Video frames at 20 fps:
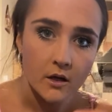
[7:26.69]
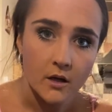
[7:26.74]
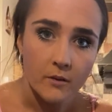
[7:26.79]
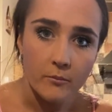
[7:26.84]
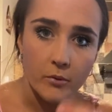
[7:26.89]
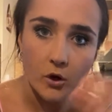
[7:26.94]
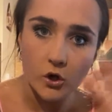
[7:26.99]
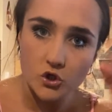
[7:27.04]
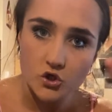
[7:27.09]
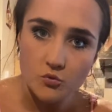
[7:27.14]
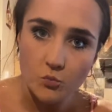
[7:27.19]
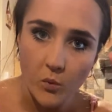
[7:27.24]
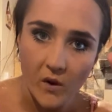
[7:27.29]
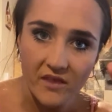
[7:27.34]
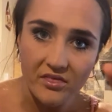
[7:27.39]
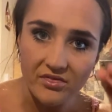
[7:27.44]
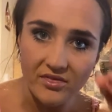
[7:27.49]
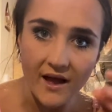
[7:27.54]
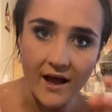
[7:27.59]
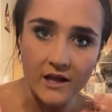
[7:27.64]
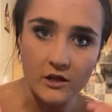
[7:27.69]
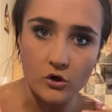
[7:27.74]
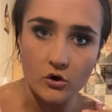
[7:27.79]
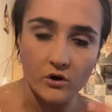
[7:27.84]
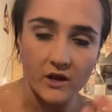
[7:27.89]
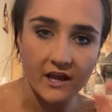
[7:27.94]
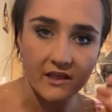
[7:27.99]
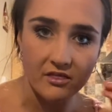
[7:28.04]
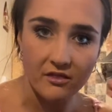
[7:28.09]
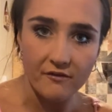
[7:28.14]
because with that, you're
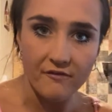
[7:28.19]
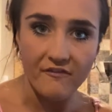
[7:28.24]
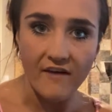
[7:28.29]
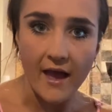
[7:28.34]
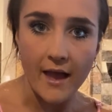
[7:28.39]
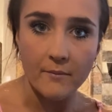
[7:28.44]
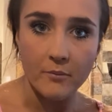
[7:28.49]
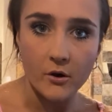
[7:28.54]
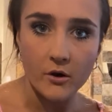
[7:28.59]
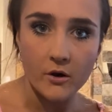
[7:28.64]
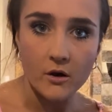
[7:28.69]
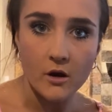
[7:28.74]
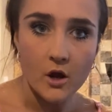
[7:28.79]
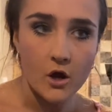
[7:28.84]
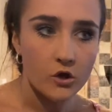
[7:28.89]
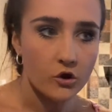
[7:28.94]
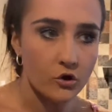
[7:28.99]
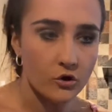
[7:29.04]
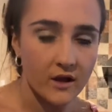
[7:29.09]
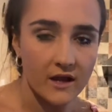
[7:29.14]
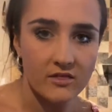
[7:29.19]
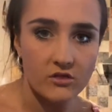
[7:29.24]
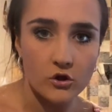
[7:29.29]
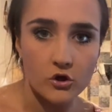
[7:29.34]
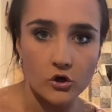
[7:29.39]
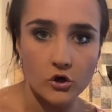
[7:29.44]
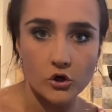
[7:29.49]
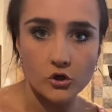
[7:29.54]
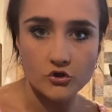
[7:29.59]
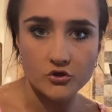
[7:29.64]
getting the fiber, you're getting the
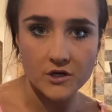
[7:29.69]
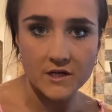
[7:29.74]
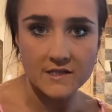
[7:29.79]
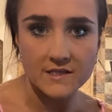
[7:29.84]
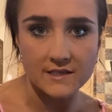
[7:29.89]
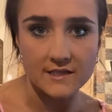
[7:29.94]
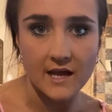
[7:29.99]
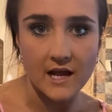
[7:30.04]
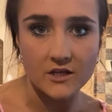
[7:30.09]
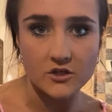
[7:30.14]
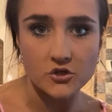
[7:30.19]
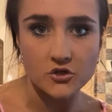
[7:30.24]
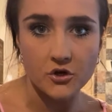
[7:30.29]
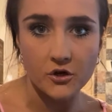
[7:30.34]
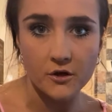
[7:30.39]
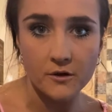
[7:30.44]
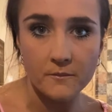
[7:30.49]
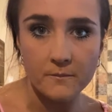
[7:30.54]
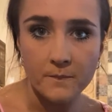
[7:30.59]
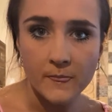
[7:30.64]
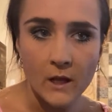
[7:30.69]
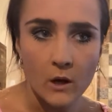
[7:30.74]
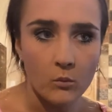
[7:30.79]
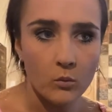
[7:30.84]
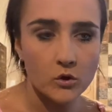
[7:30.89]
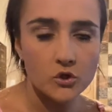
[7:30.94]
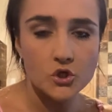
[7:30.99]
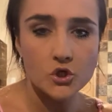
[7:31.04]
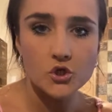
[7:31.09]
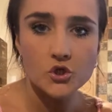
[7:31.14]
nutrients attached to it.
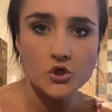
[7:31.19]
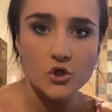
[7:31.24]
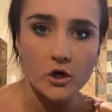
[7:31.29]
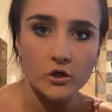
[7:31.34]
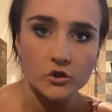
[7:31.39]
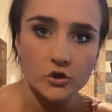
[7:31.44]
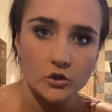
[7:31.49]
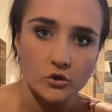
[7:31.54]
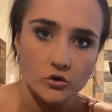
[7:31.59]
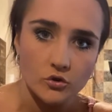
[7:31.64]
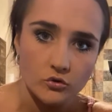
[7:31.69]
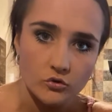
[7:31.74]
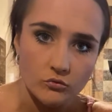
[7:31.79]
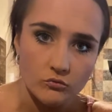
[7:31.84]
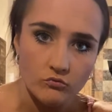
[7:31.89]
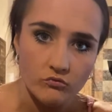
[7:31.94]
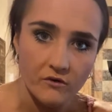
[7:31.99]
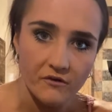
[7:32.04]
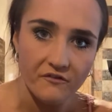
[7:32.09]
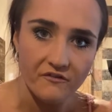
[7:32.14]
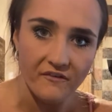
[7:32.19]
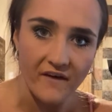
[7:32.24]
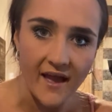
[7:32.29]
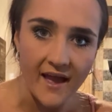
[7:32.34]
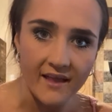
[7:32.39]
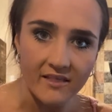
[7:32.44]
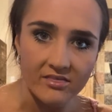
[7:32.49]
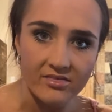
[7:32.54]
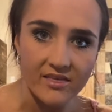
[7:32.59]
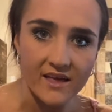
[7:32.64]
Once you start to
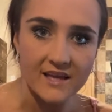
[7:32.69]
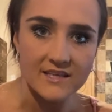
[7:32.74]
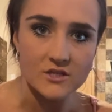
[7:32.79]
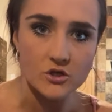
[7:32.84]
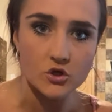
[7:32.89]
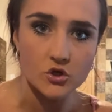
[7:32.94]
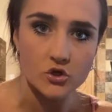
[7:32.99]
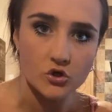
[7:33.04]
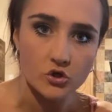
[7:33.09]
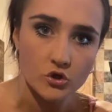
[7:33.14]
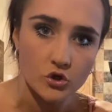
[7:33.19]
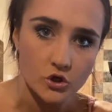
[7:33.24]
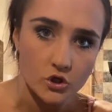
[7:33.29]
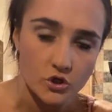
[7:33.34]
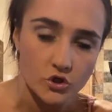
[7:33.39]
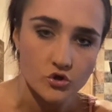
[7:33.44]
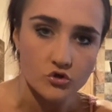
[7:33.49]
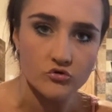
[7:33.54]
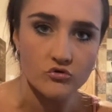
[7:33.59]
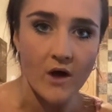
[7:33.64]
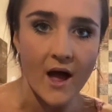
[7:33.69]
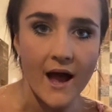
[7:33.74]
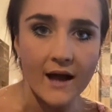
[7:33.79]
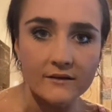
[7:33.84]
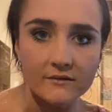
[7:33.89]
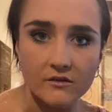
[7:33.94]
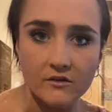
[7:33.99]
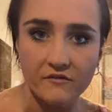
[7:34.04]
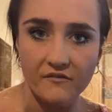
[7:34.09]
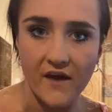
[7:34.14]
refine things and you
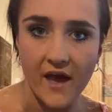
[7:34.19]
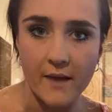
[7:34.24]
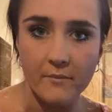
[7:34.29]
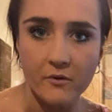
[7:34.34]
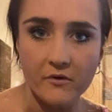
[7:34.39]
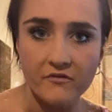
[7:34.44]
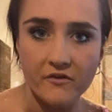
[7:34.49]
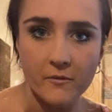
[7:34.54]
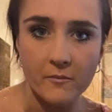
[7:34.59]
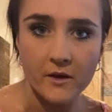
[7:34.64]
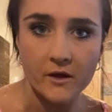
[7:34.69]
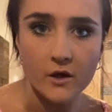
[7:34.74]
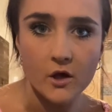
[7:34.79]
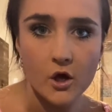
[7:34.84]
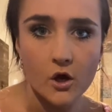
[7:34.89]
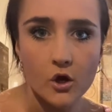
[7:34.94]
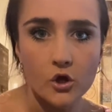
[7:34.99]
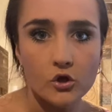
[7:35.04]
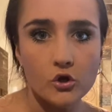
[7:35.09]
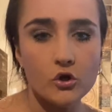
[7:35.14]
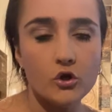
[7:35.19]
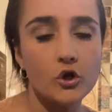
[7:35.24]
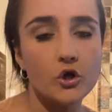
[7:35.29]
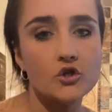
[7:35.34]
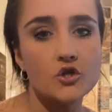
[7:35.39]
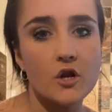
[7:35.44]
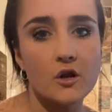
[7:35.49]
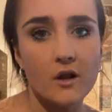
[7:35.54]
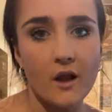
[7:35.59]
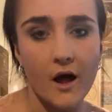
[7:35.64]
extract the fiber from it, you
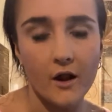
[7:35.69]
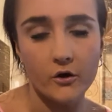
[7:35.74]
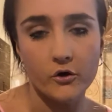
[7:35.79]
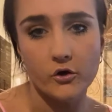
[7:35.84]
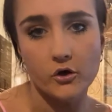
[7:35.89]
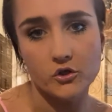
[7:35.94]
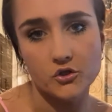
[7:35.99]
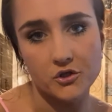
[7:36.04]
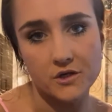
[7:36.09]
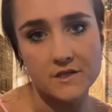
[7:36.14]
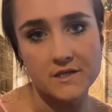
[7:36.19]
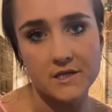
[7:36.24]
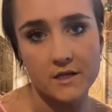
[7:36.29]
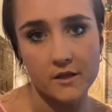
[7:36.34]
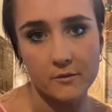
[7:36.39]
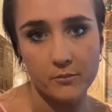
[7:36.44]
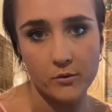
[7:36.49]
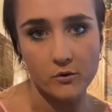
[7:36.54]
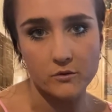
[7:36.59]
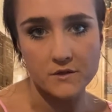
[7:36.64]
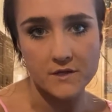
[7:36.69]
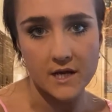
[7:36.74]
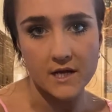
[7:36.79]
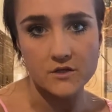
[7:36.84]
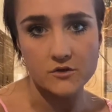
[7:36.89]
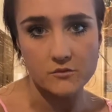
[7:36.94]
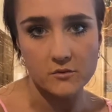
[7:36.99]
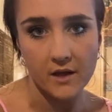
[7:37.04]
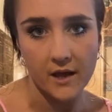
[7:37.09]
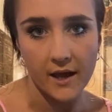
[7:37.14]
lose a lot of nutrients in the
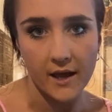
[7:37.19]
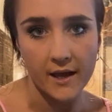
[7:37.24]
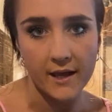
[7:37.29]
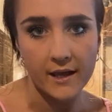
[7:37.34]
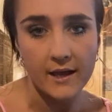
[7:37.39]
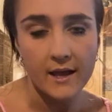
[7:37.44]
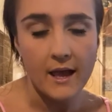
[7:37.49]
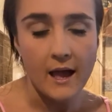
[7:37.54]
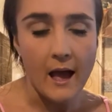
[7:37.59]
process, okay?